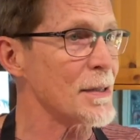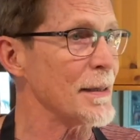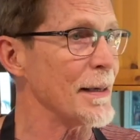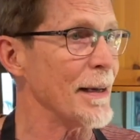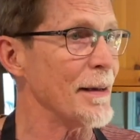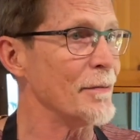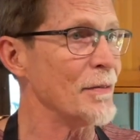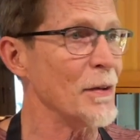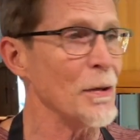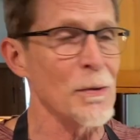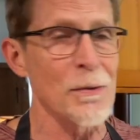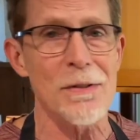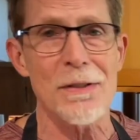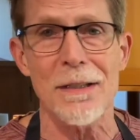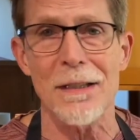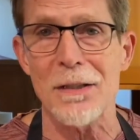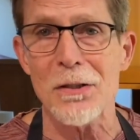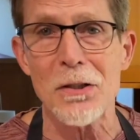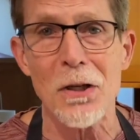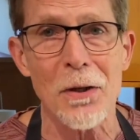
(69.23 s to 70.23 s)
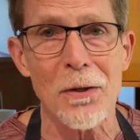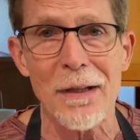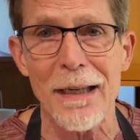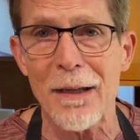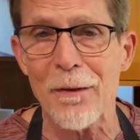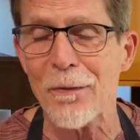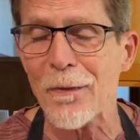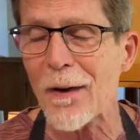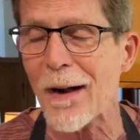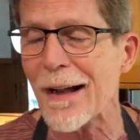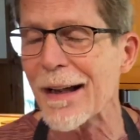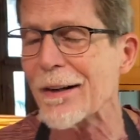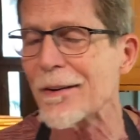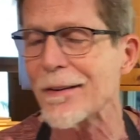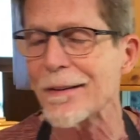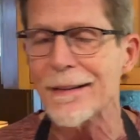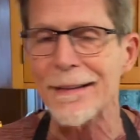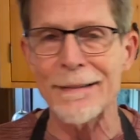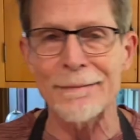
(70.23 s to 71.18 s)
and I've used a turkey fryer